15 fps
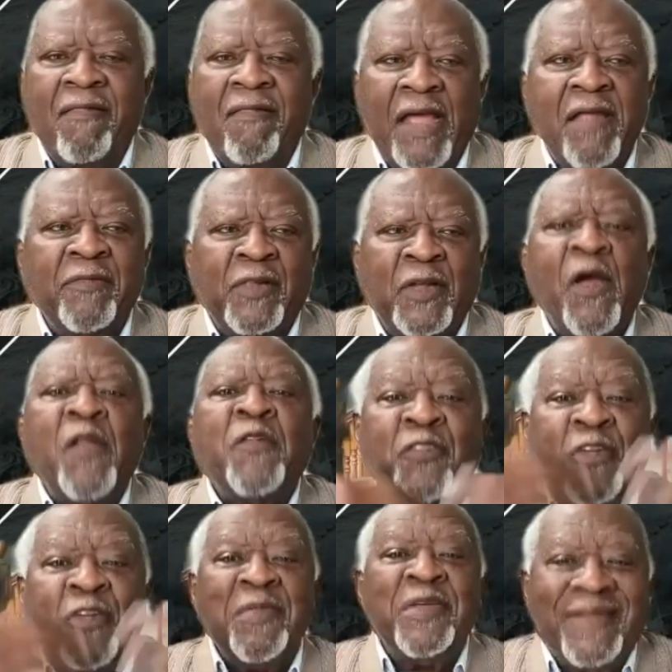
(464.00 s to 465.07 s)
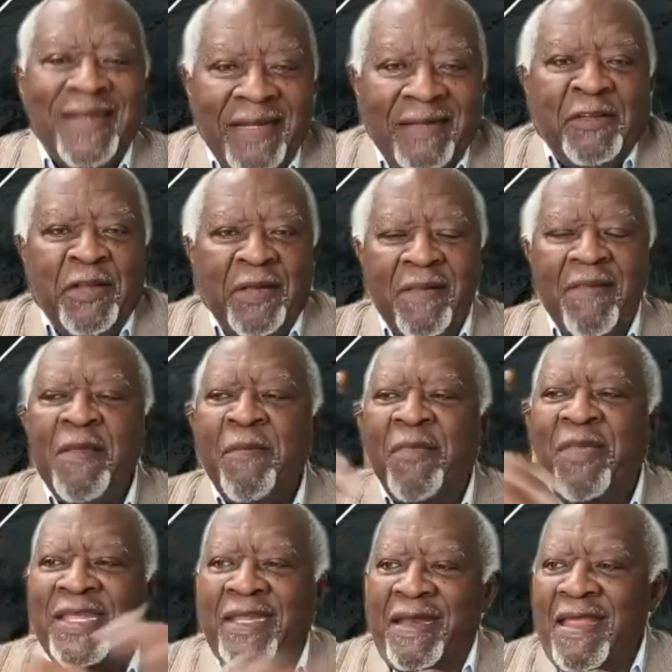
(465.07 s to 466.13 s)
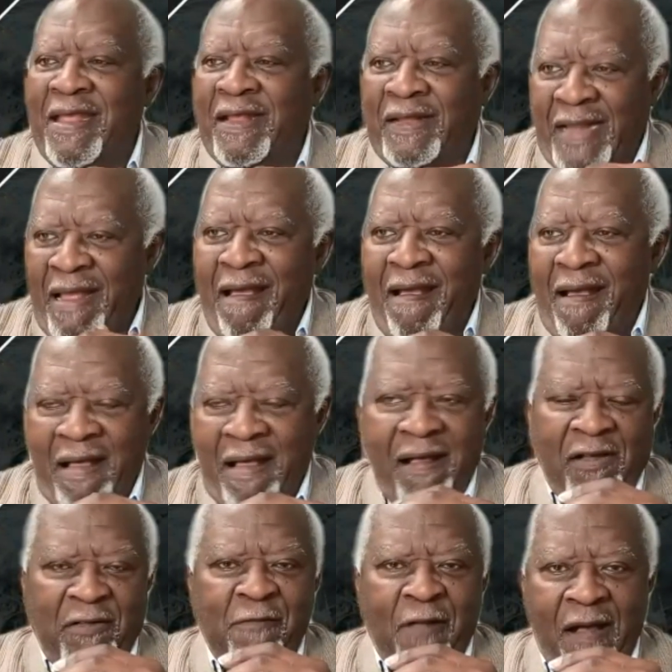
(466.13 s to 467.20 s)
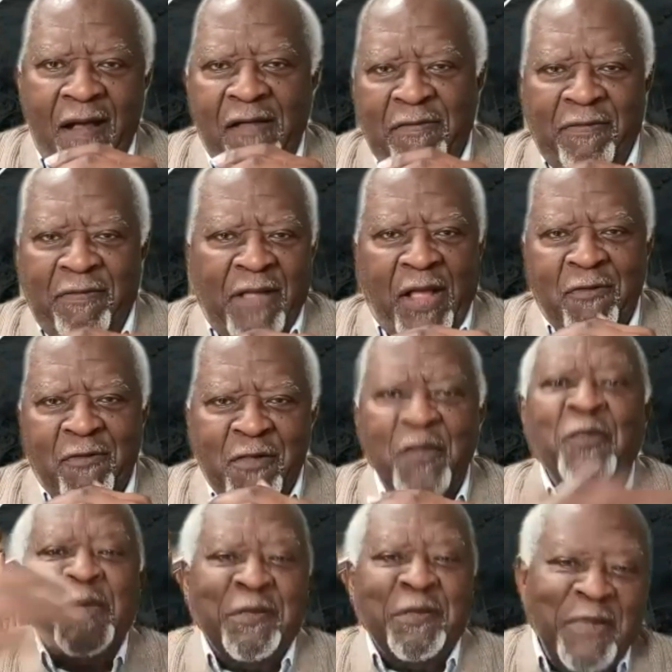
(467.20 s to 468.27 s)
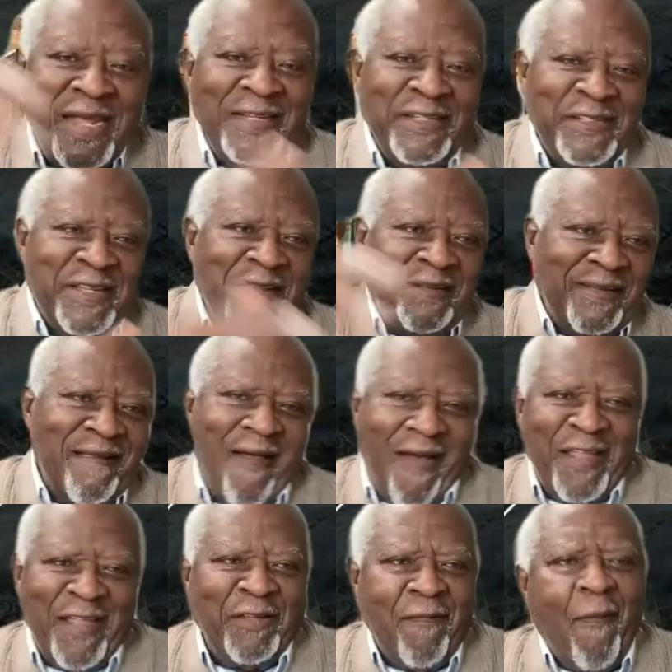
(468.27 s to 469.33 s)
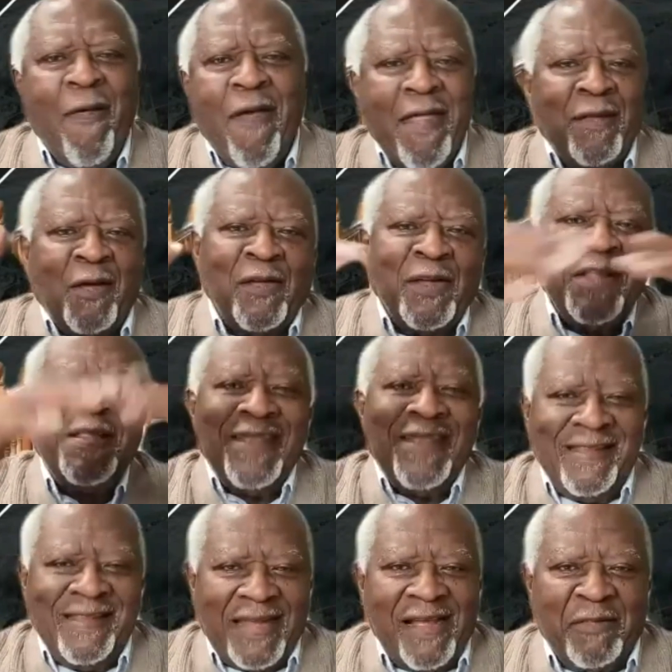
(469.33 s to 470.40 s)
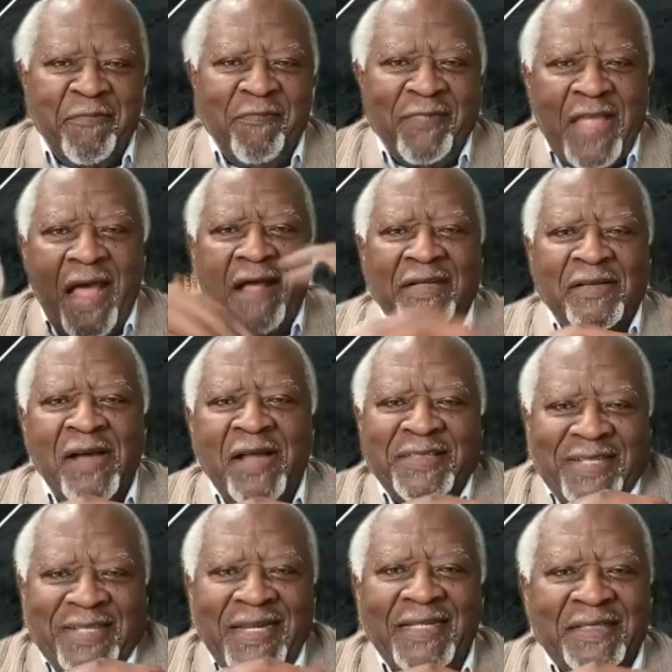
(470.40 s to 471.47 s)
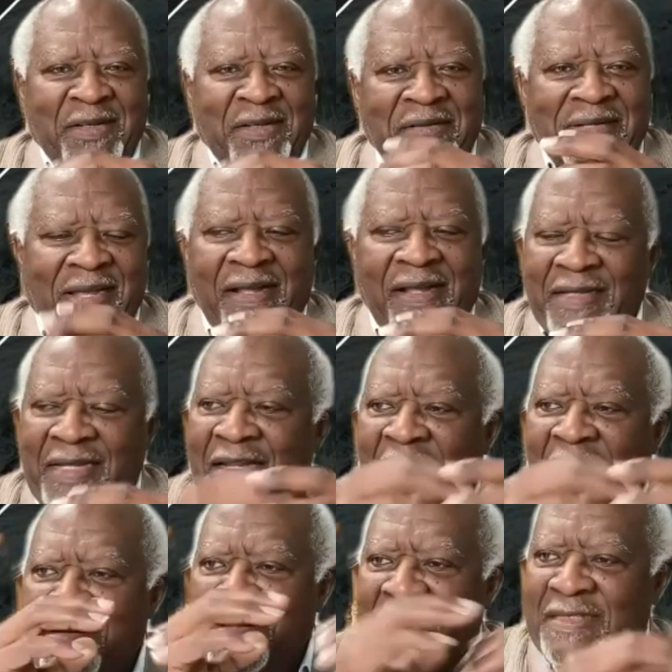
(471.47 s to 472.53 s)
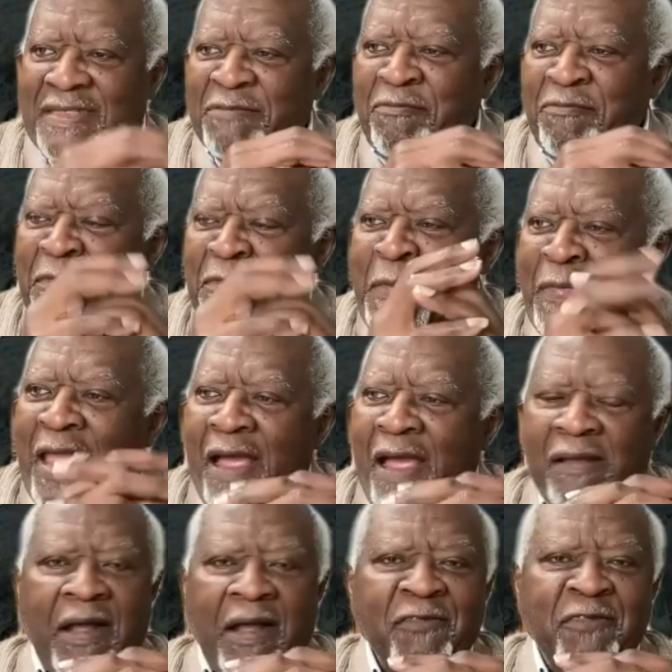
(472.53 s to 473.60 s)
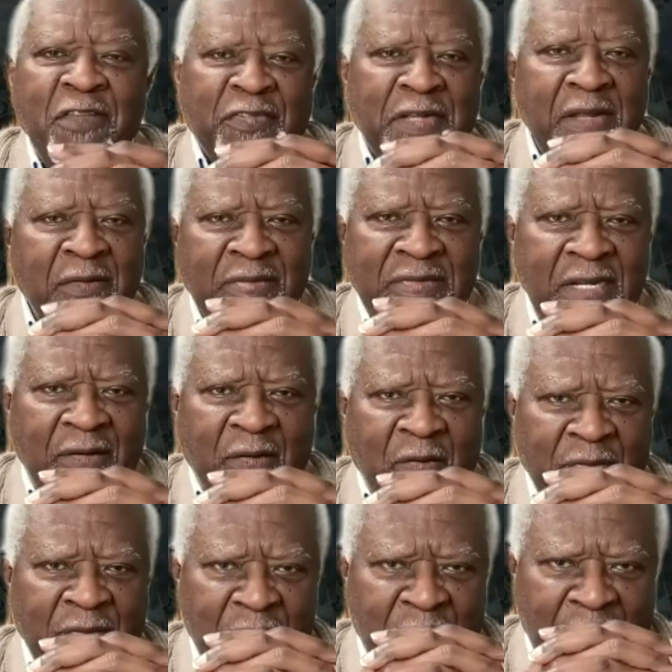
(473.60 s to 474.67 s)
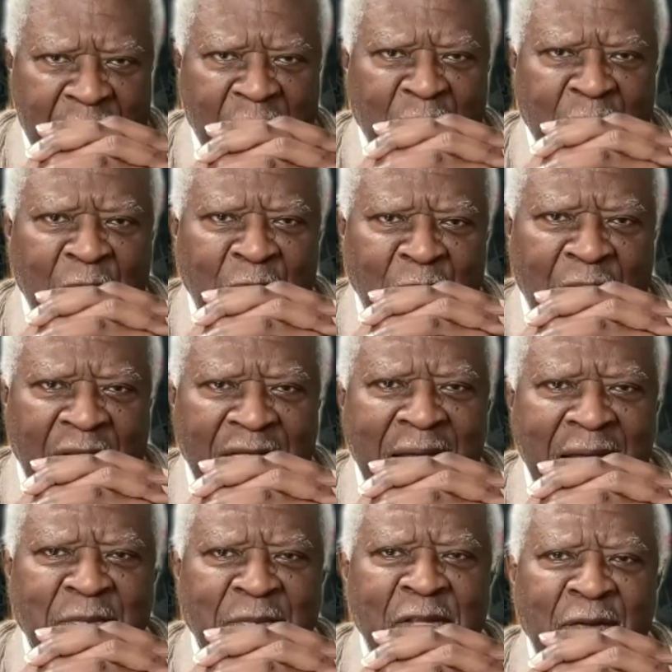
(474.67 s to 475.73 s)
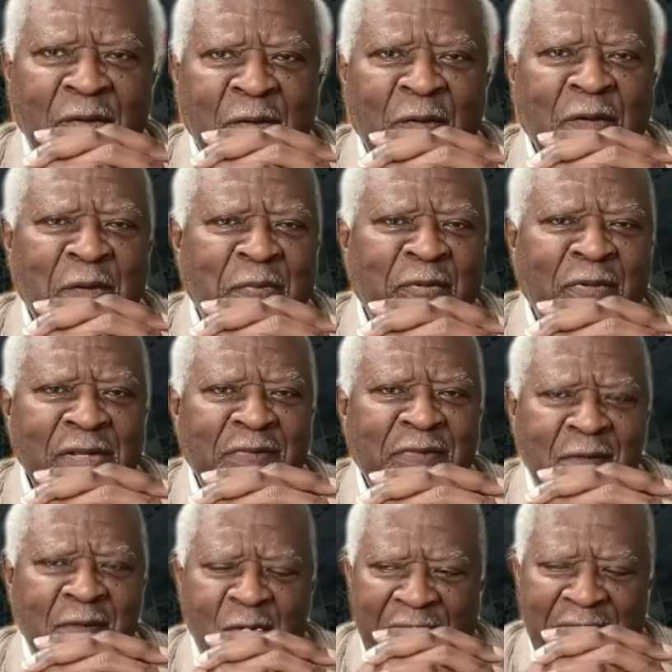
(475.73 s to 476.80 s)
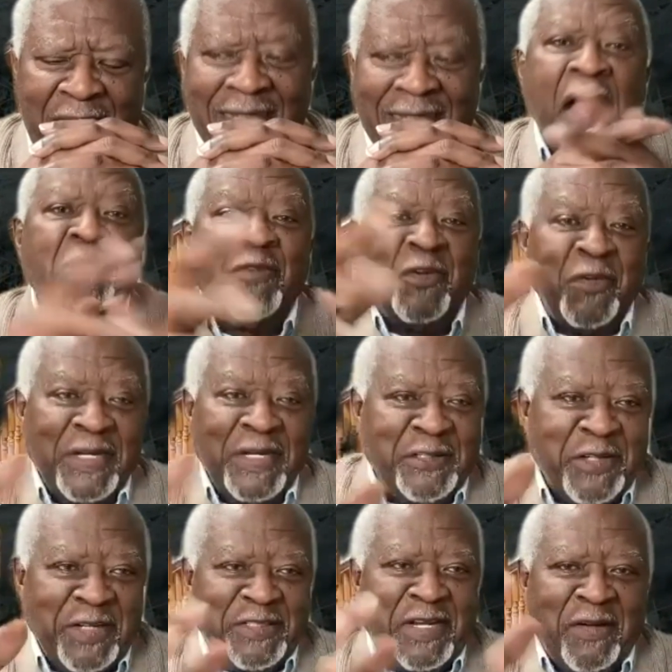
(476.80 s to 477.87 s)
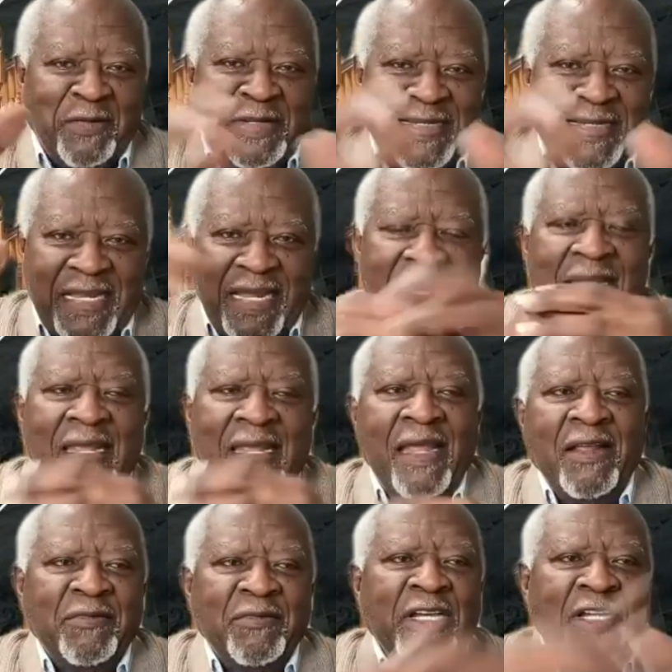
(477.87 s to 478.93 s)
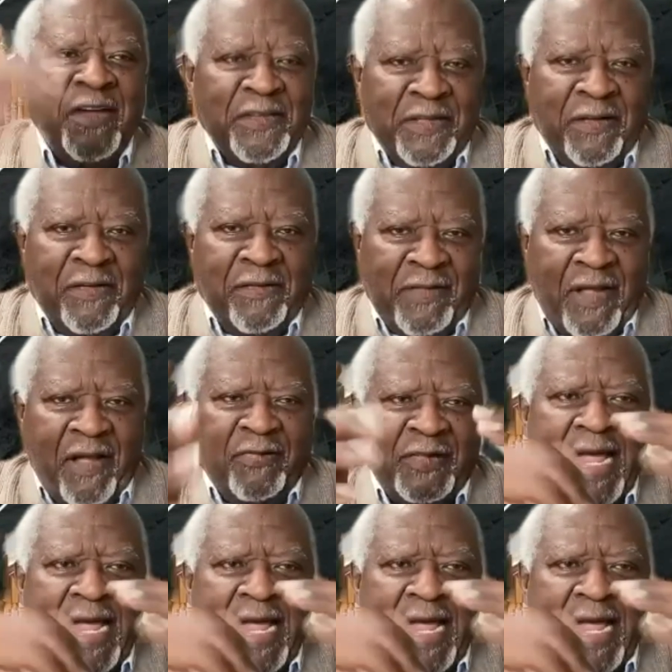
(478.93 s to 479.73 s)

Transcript: and contributing to the beginning of human beings in all of these continental areas. Obviously, what happened in Europe was an aberration, shall we say, because of